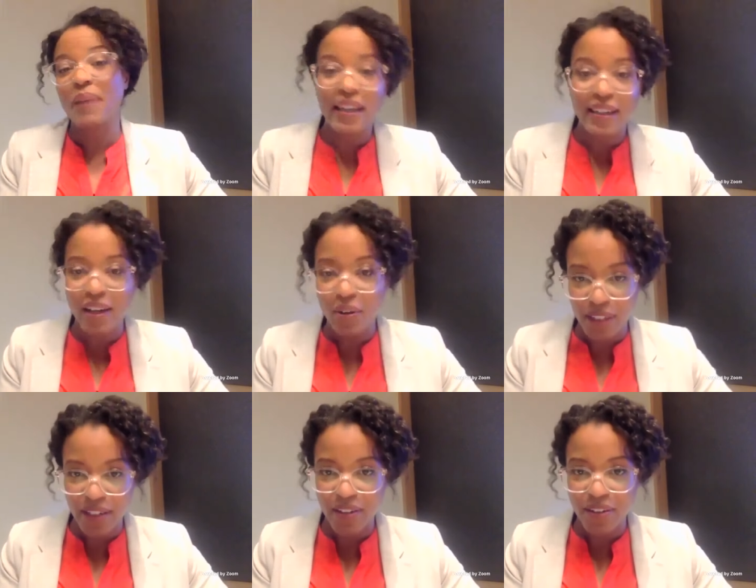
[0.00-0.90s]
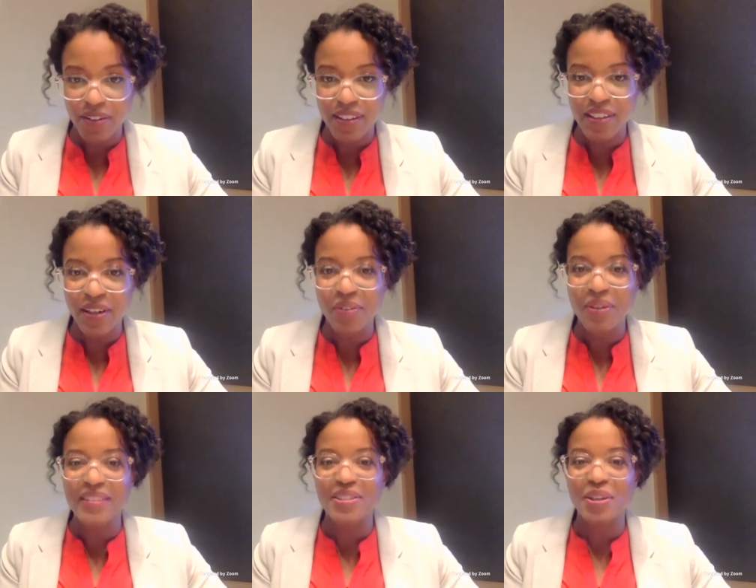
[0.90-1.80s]
make it healthier you know
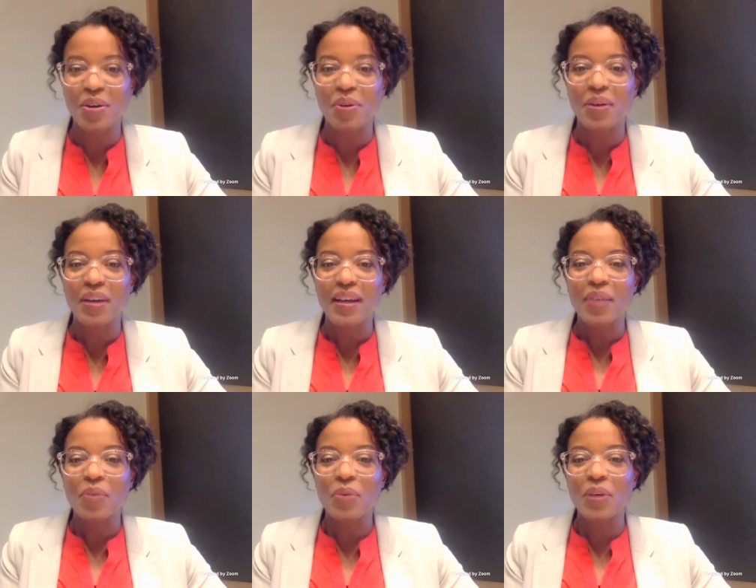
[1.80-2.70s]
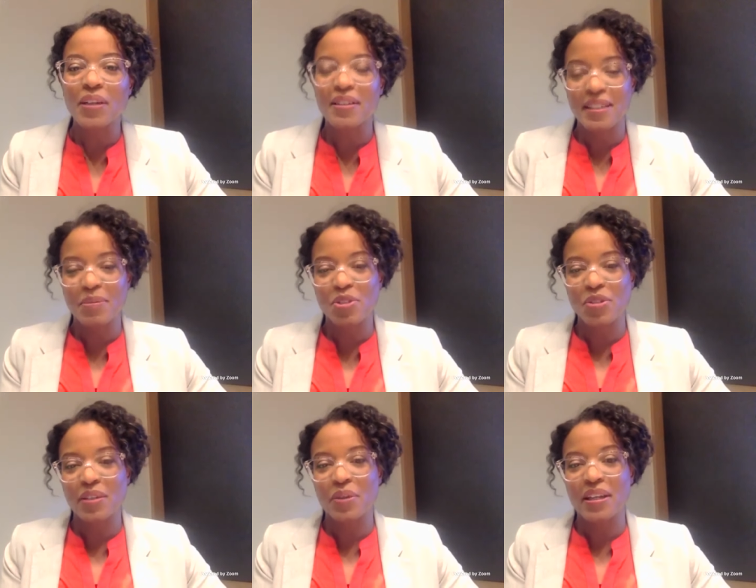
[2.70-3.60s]
and so we want to
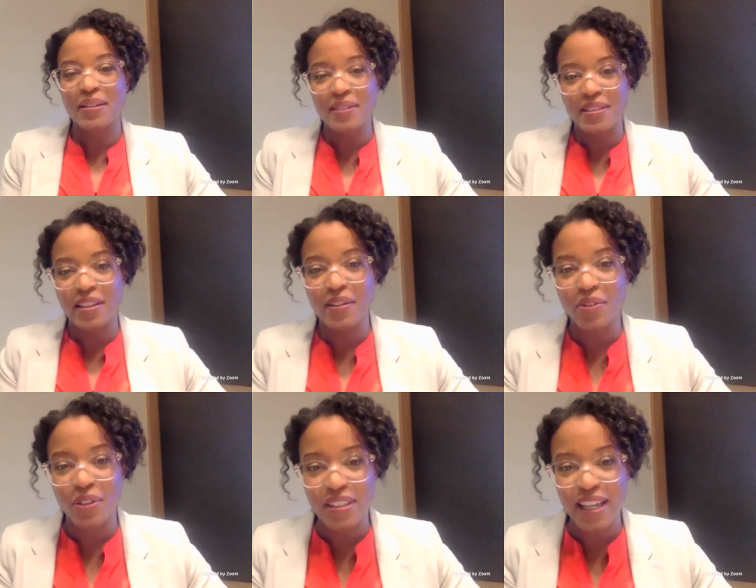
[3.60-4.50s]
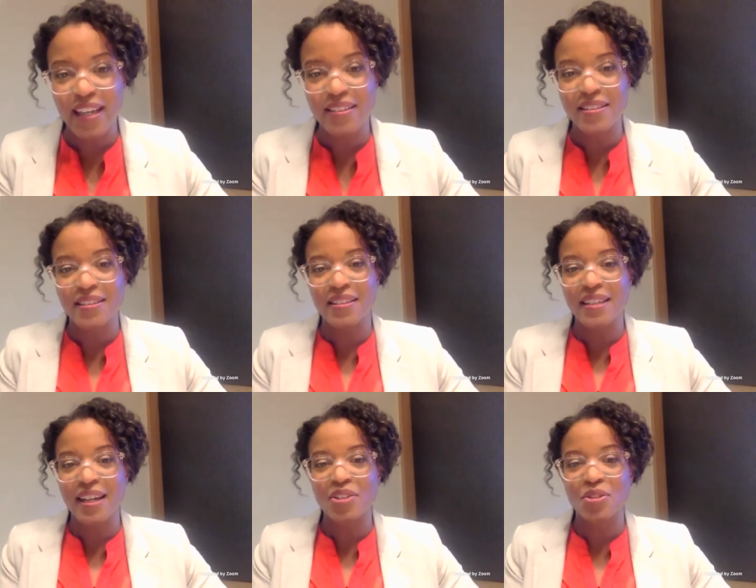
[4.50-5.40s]
demonstrate that we can deliver the taste the
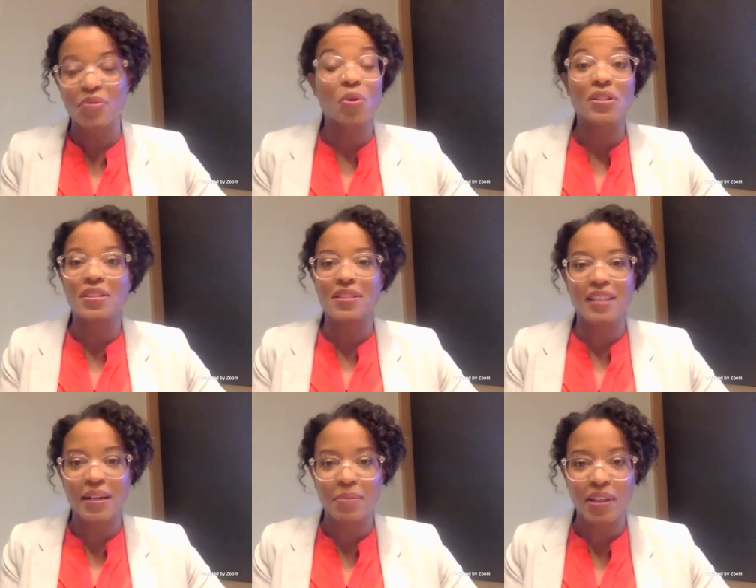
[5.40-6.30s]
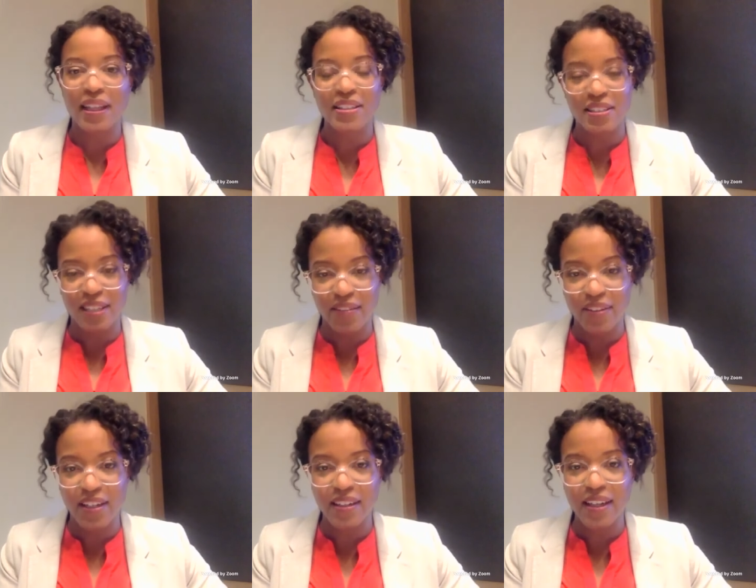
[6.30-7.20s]
texture of course the sustainability that's just
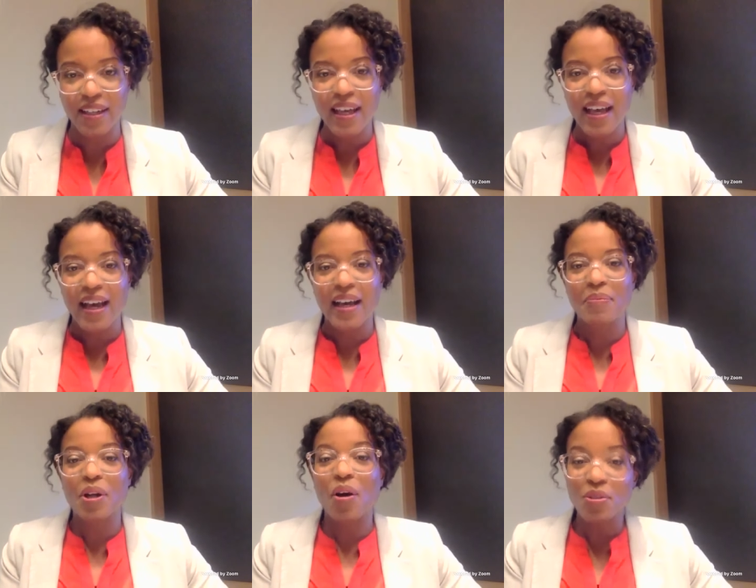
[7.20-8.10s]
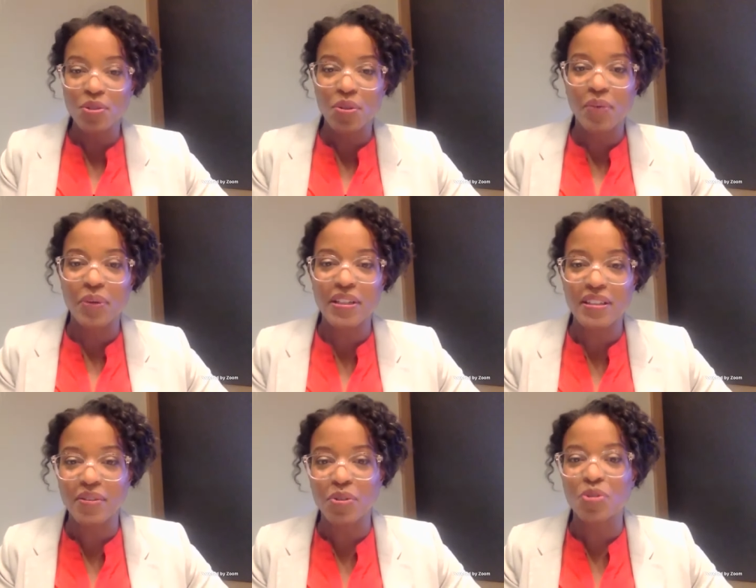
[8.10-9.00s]
given um, but also that we can
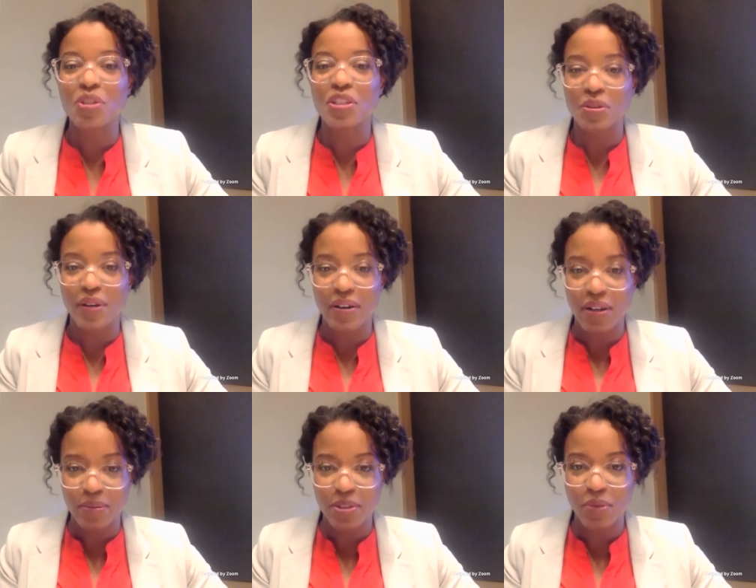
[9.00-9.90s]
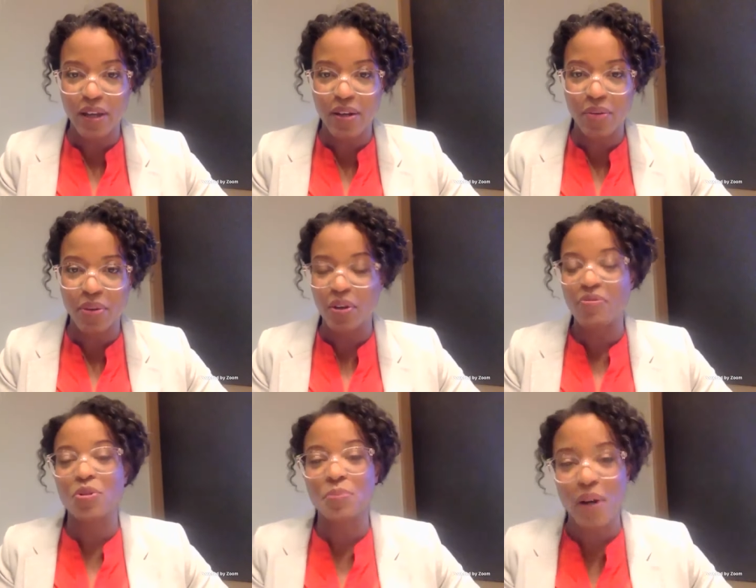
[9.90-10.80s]
deliver nutritional outcomes as well with our
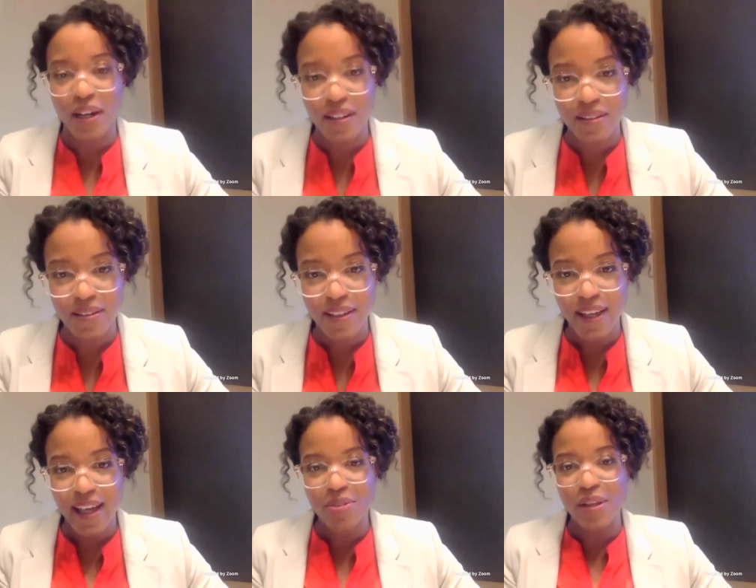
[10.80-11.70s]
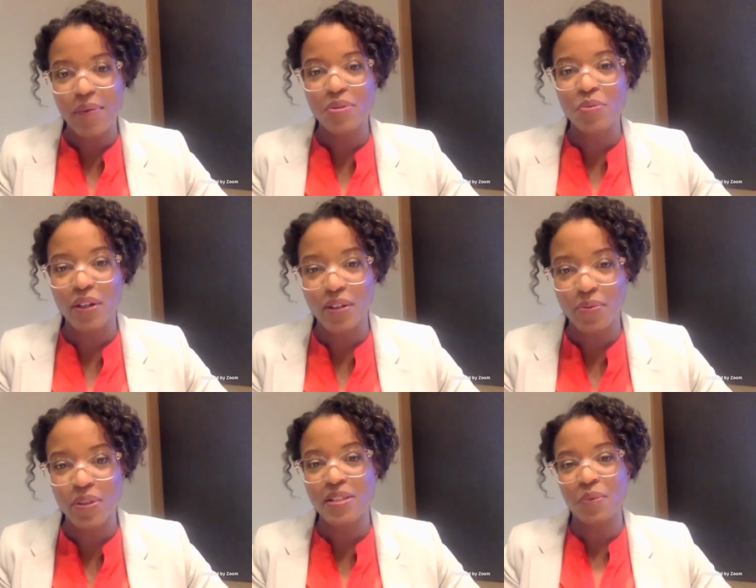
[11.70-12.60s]
first products and so that was one of the
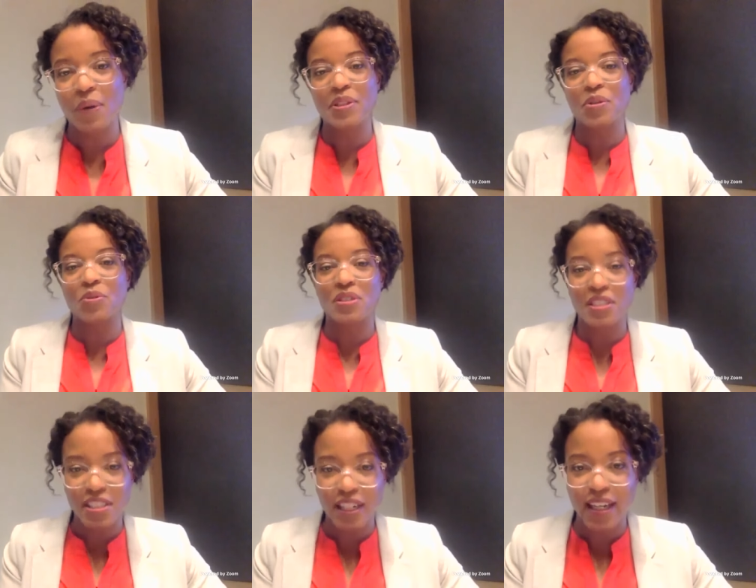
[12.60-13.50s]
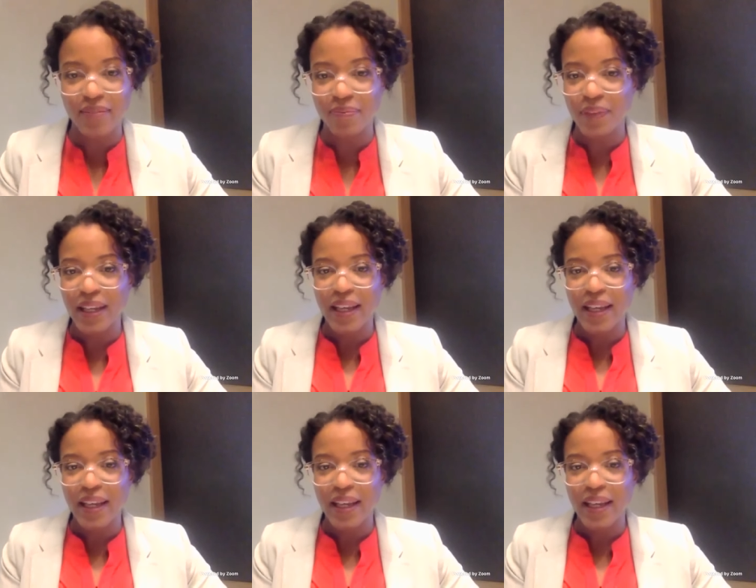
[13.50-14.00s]
reasons why we chose chicken